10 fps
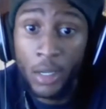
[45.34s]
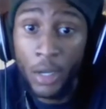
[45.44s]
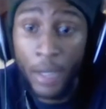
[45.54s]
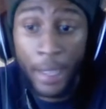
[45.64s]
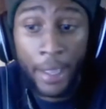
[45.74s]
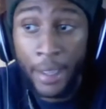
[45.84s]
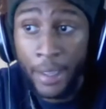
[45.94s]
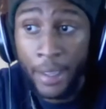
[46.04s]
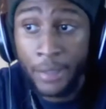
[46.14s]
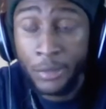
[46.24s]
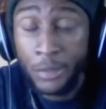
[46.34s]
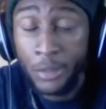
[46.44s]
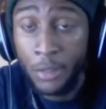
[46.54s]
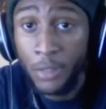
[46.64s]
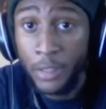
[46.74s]
and
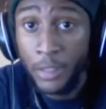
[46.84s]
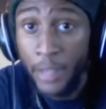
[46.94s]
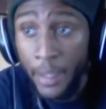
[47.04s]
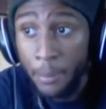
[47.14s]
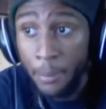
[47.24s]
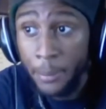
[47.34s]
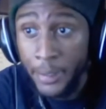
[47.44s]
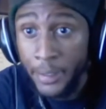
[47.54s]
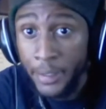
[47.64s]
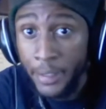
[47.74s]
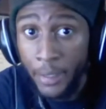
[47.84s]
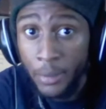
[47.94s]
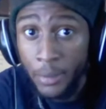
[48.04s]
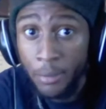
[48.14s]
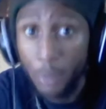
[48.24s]
stuff like that, but I don't
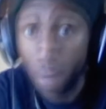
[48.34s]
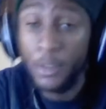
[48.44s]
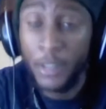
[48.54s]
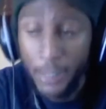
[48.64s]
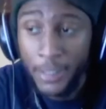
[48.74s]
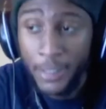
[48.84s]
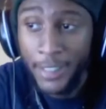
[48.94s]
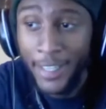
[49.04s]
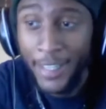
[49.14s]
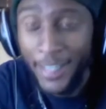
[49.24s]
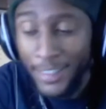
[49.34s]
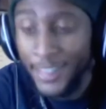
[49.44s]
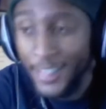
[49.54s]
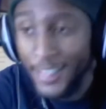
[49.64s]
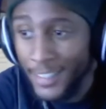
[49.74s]
give no fuck. I
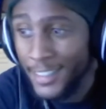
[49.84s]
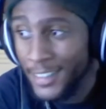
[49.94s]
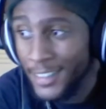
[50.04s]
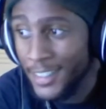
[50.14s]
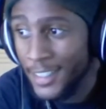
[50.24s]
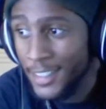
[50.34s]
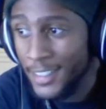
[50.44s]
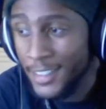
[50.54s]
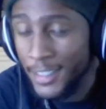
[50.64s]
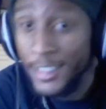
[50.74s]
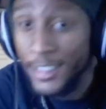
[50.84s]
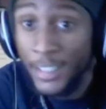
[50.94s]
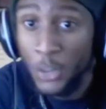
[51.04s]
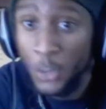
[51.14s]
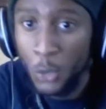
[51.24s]
think this
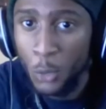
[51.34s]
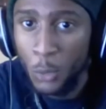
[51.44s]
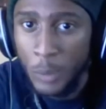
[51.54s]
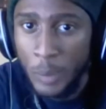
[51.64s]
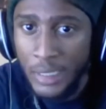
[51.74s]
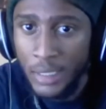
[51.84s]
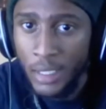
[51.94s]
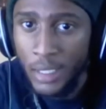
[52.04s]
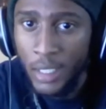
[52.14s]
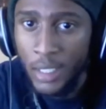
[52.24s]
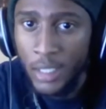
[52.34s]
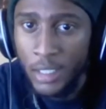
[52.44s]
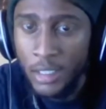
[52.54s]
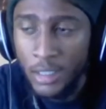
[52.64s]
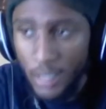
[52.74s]
needs to be
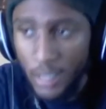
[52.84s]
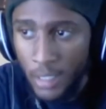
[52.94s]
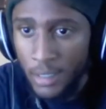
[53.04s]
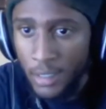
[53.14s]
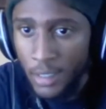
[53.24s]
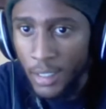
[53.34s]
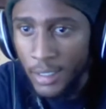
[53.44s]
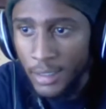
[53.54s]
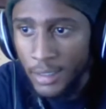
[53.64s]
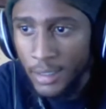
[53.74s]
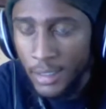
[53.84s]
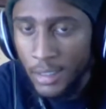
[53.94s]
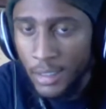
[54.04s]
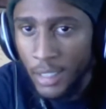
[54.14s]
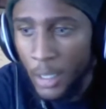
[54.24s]
said. This is
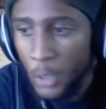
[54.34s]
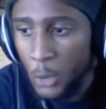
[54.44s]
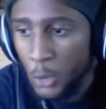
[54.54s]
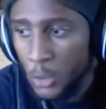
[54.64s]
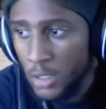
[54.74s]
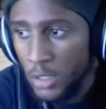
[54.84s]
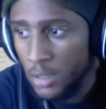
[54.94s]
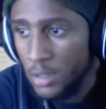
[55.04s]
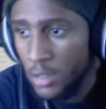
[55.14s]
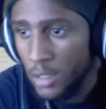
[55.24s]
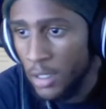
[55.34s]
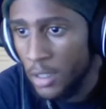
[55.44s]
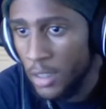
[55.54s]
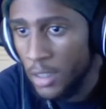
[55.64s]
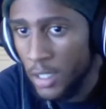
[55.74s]
Nahgato's 2 cents.
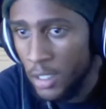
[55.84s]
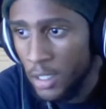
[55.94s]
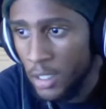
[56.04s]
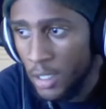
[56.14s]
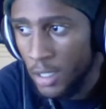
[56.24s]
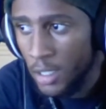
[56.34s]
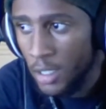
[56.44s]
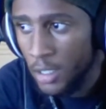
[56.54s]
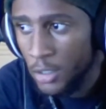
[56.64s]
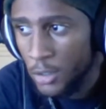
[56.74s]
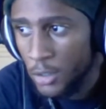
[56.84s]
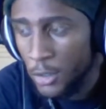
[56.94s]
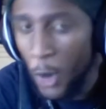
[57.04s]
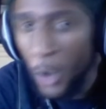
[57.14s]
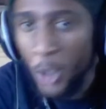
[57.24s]
The
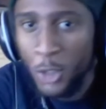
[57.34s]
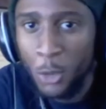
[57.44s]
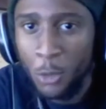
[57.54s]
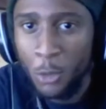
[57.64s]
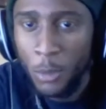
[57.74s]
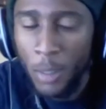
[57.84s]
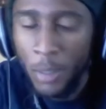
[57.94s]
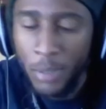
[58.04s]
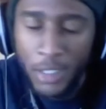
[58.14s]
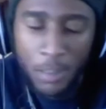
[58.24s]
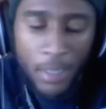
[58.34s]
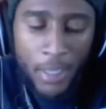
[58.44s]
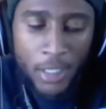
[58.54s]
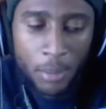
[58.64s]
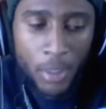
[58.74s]
harsh truth about playing Smash
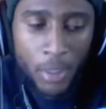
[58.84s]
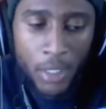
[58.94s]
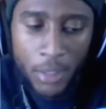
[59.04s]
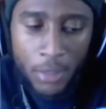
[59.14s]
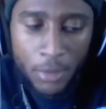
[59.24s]
competitive.